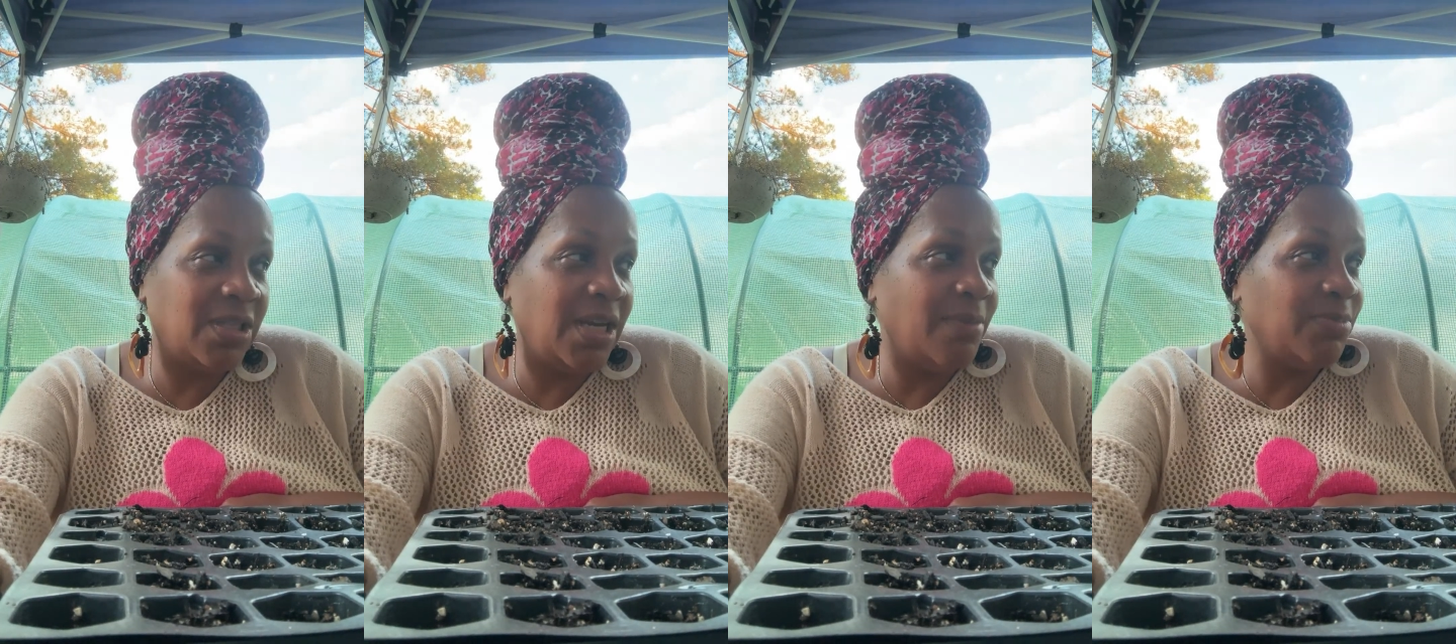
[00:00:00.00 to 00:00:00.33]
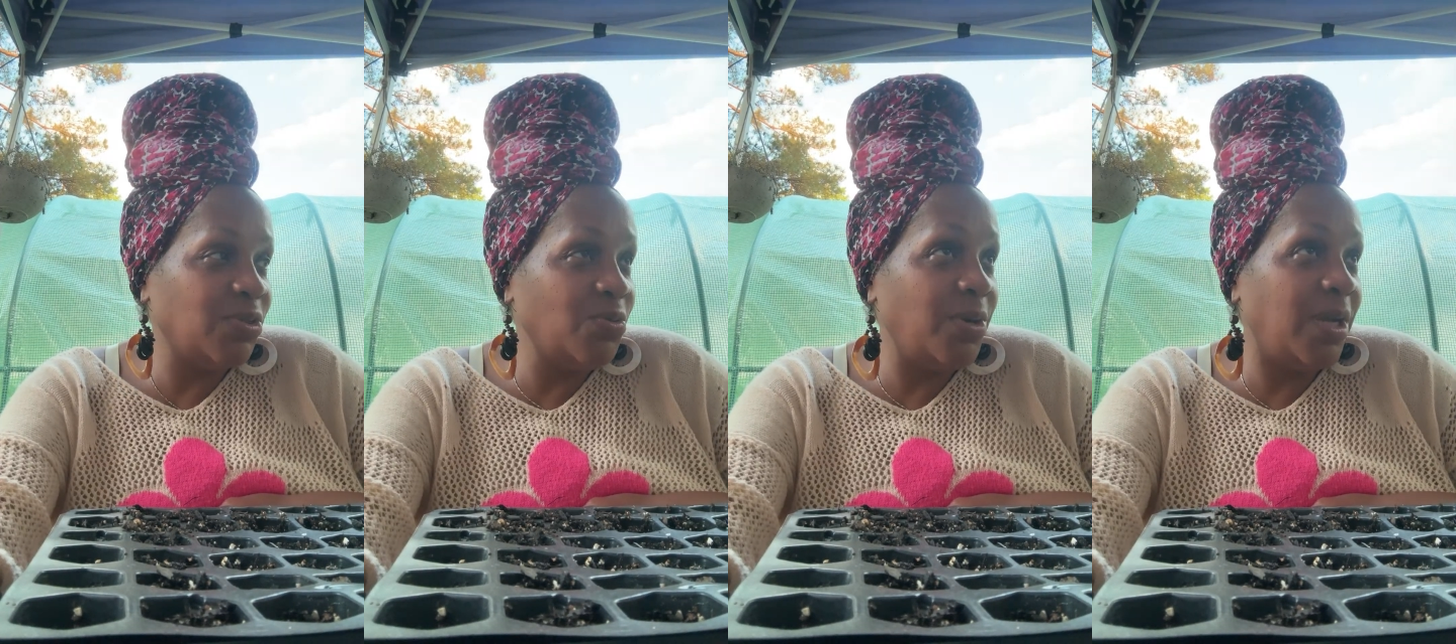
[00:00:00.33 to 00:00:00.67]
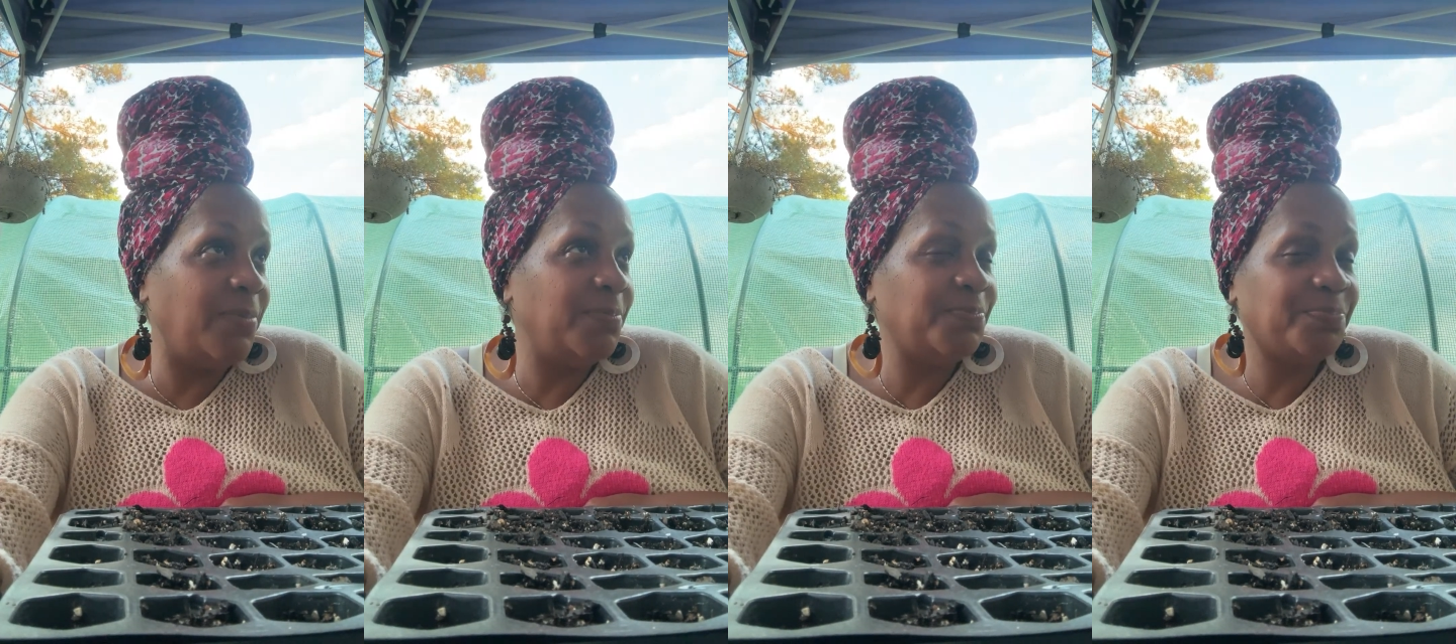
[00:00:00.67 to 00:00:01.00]
that I'm
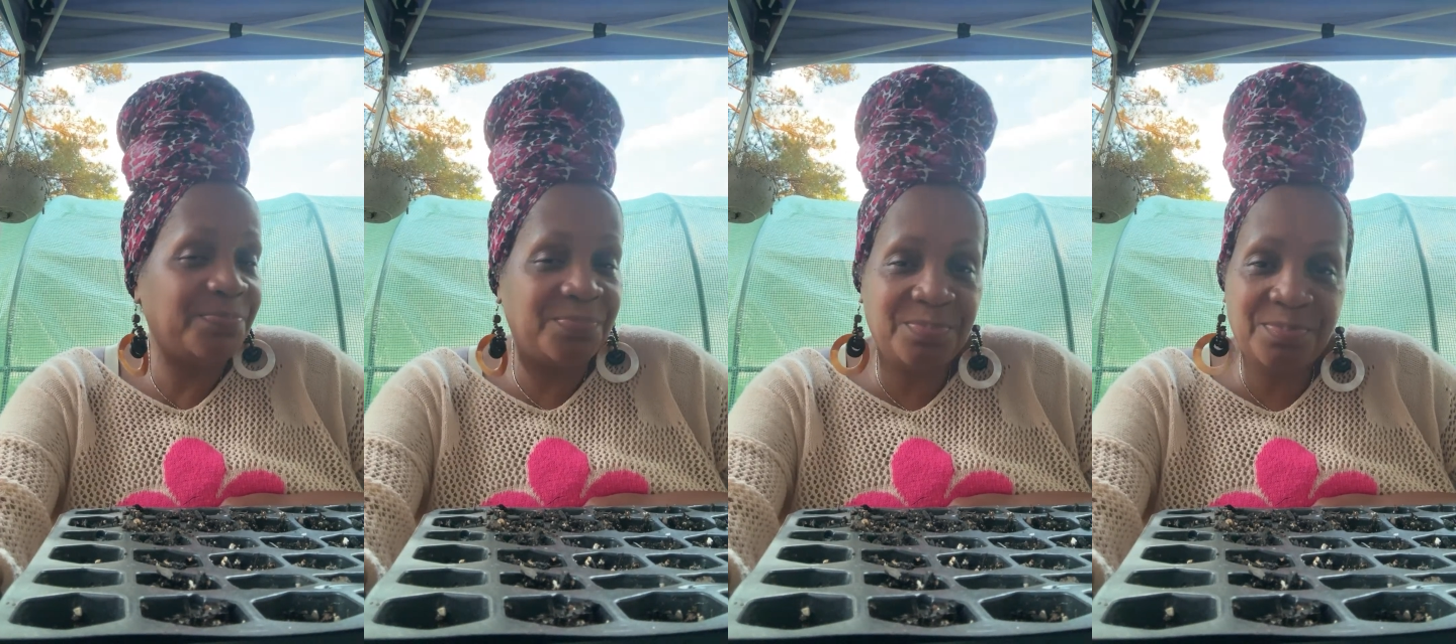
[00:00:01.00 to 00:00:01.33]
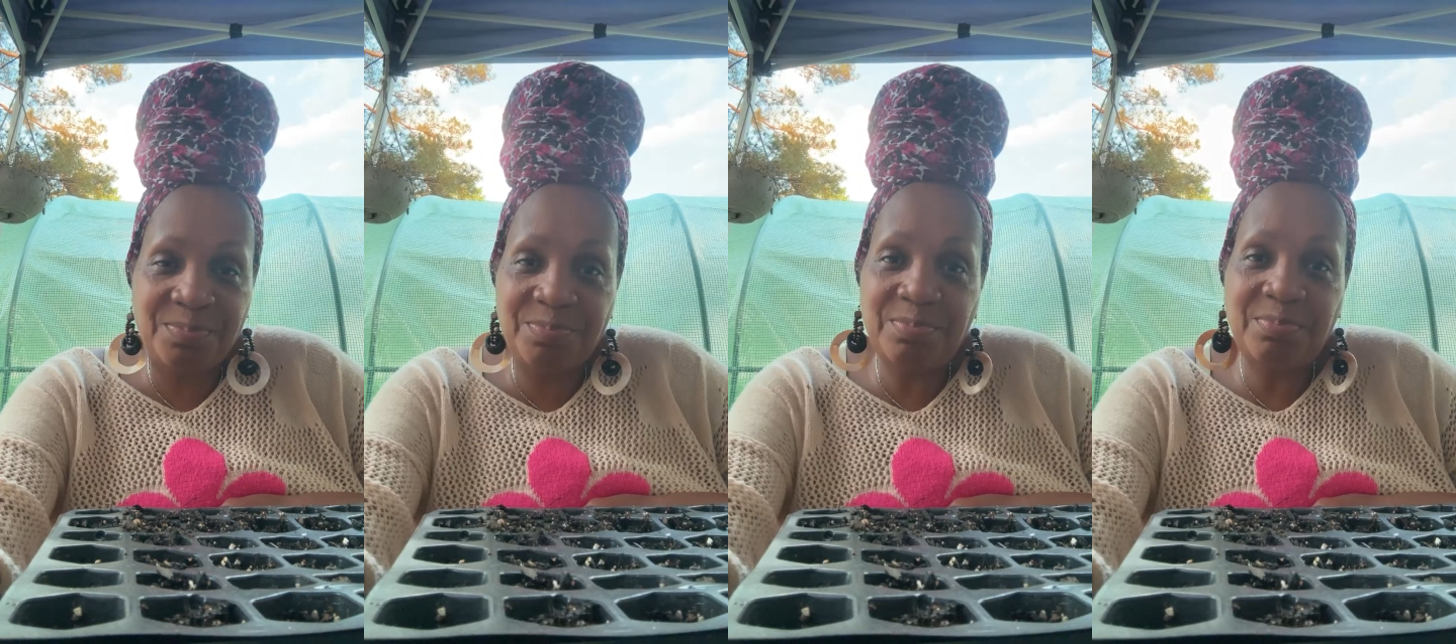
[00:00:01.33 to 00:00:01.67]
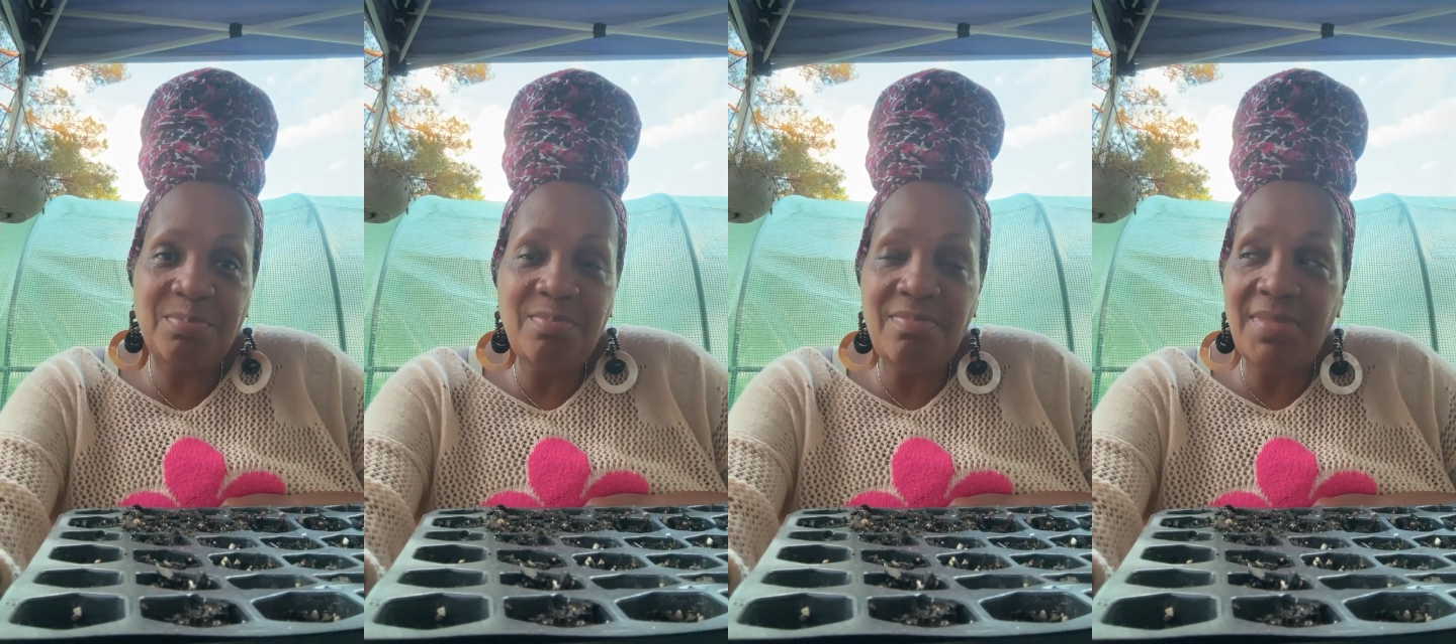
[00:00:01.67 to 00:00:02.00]
doing
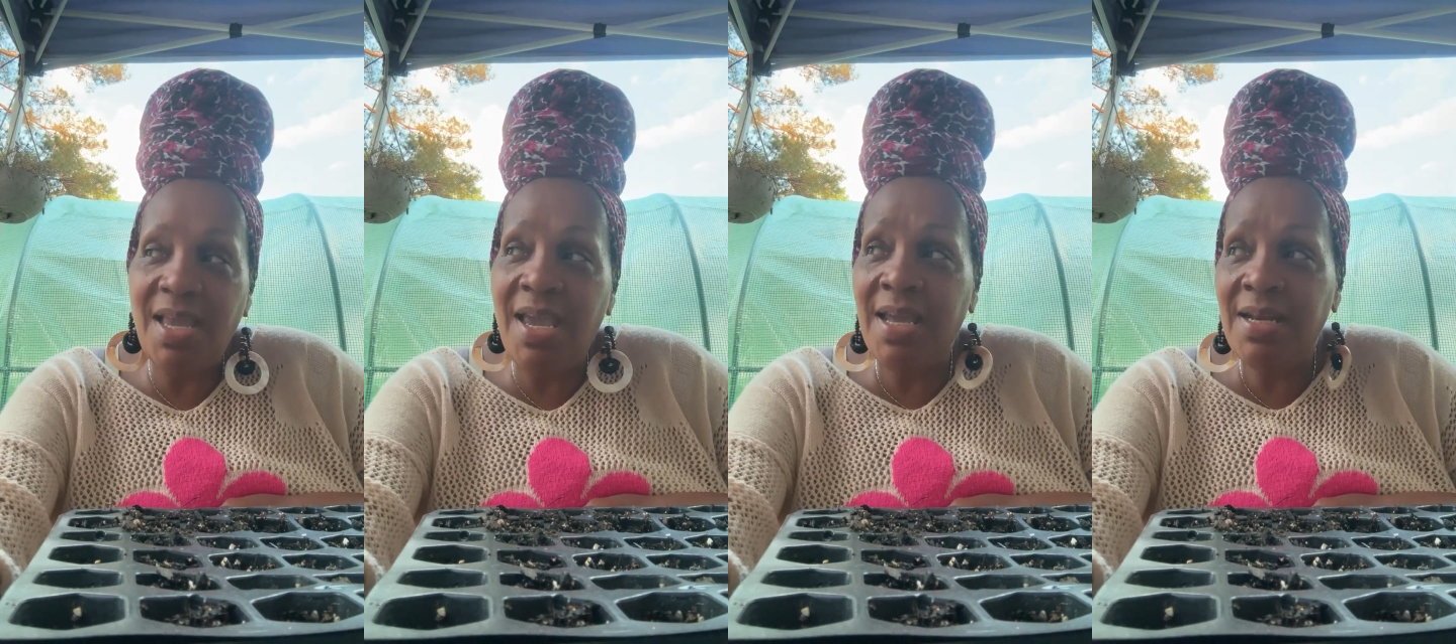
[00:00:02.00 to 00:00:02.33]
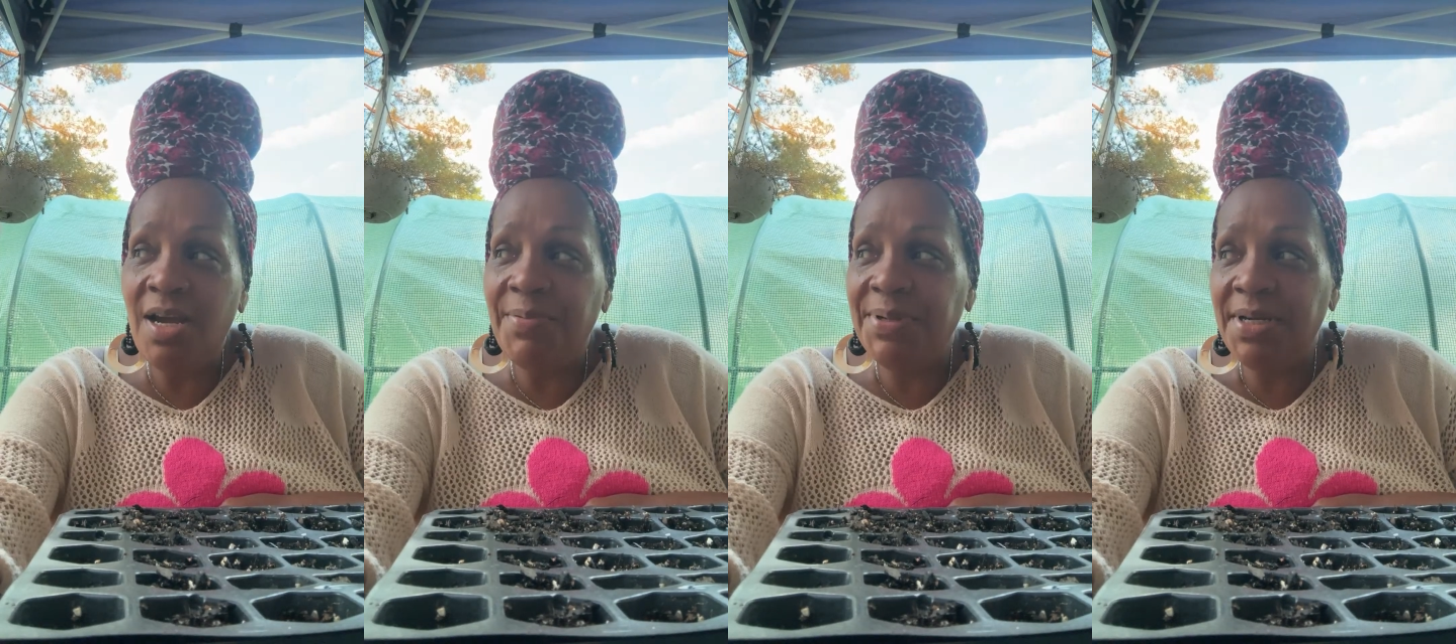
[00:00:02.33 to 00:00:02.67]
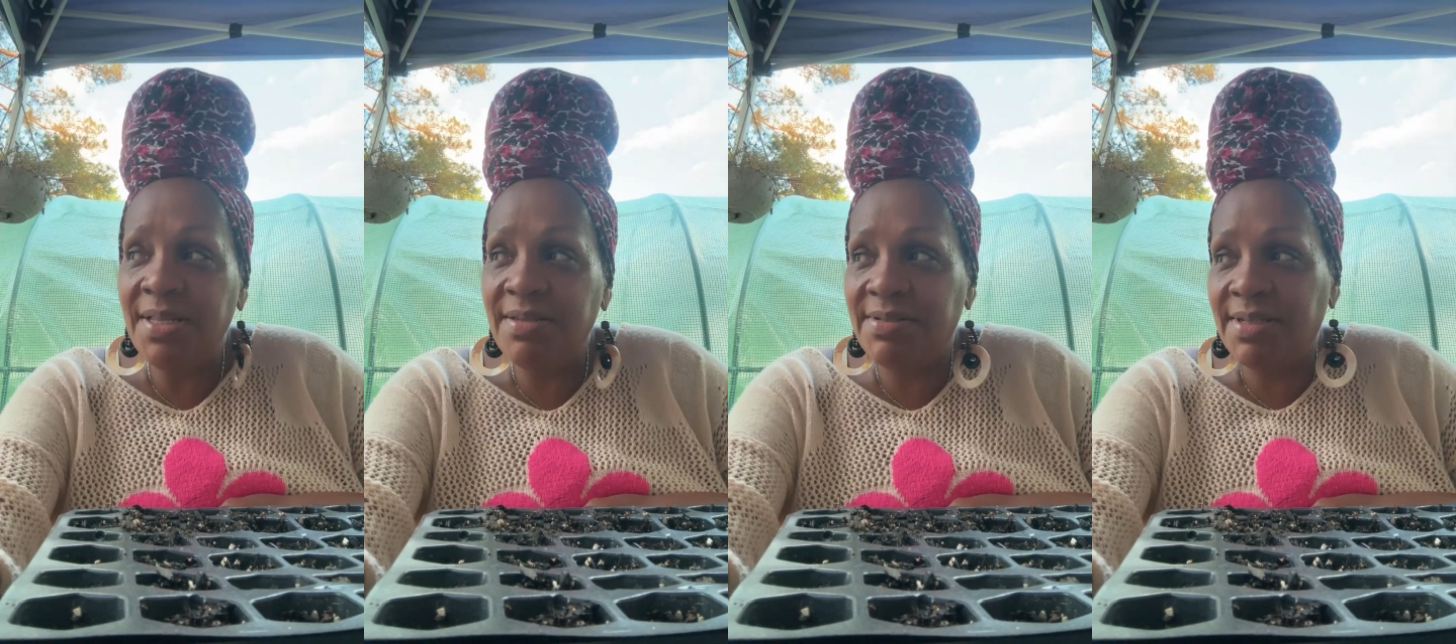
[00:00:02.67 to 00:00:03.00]
and helping
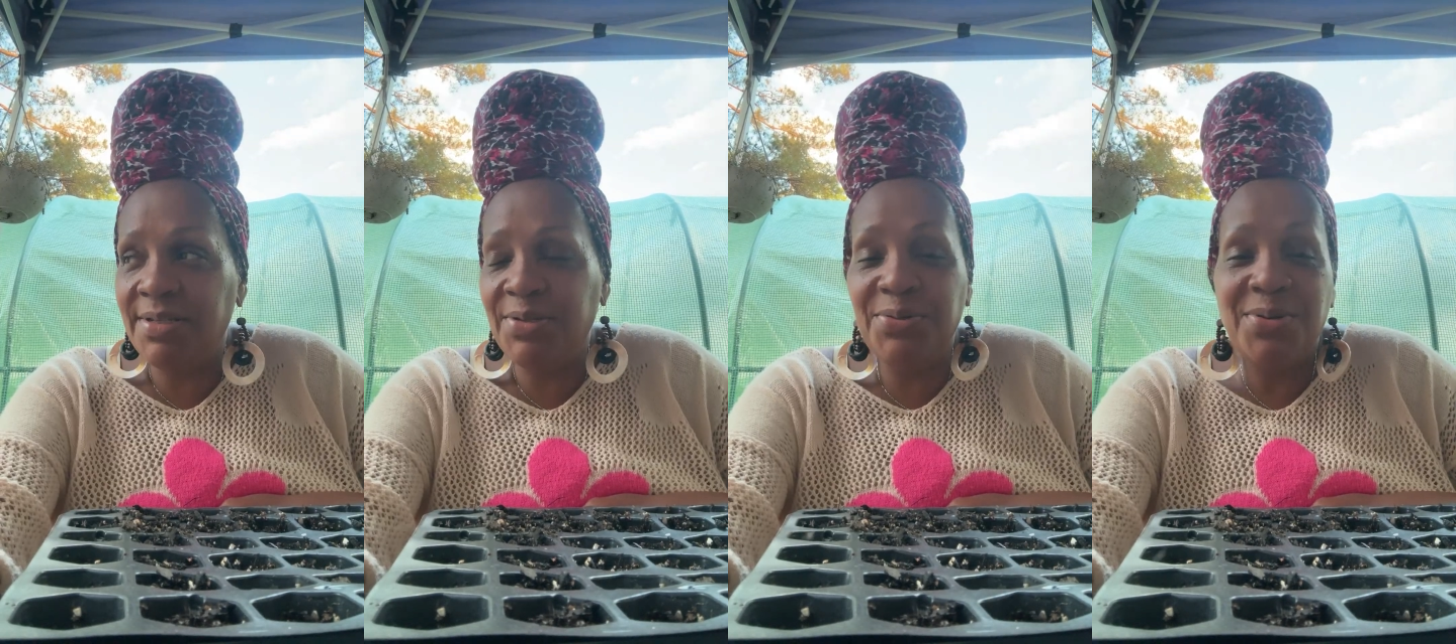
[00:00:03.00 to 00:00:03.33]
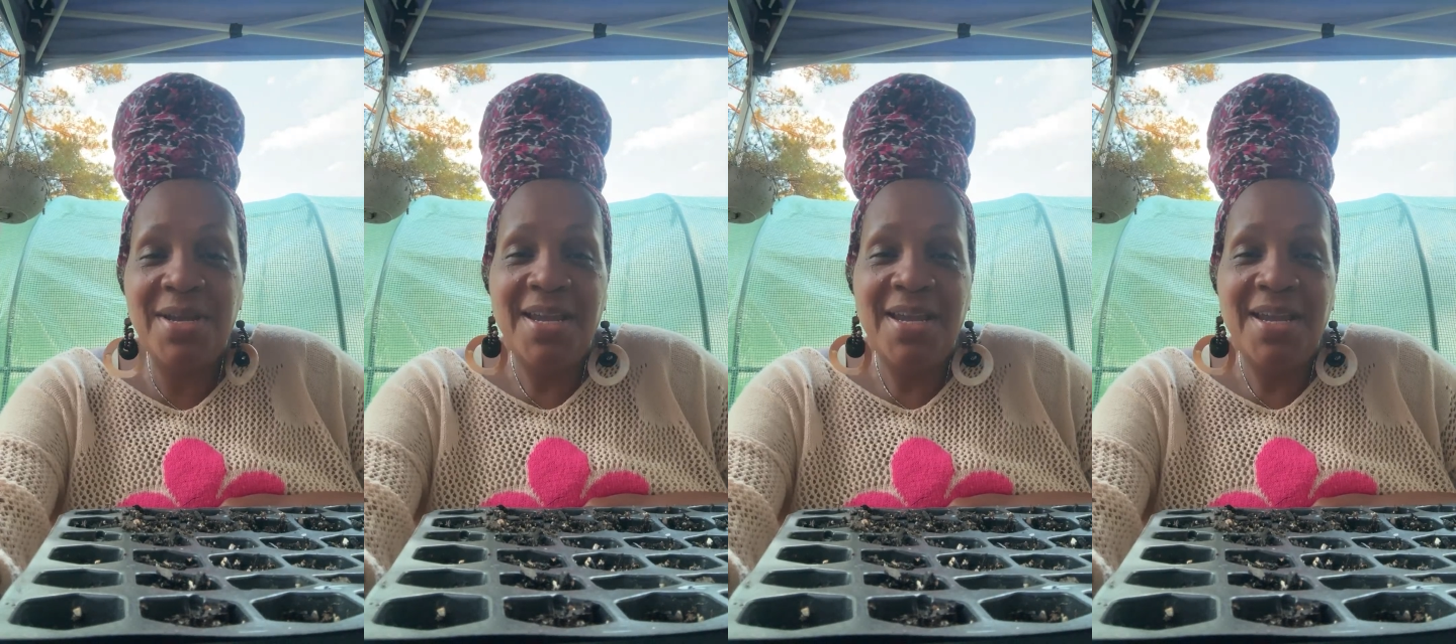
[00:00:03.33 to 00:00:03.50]
others to do.